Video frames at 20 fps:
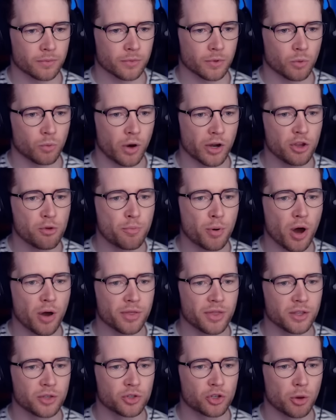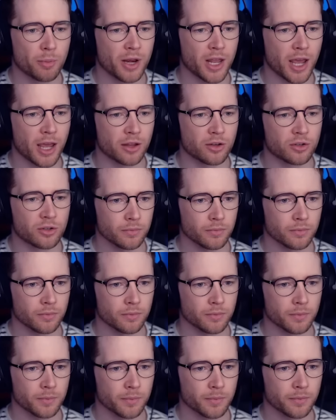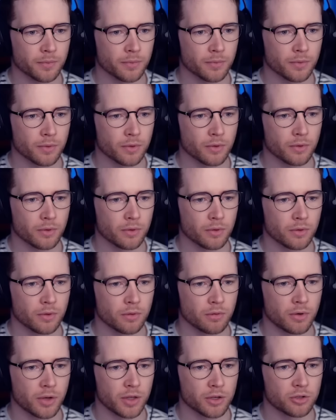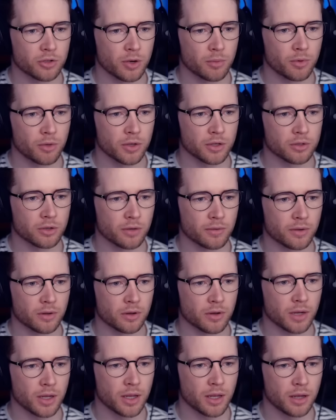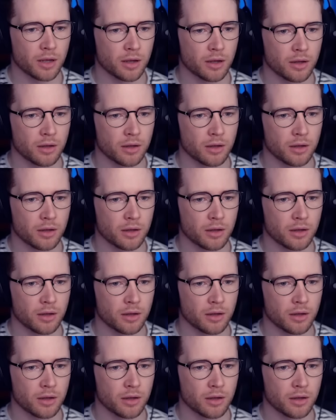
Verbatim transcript: Why are you birthing so many eggs? Right, let's try and put this over here.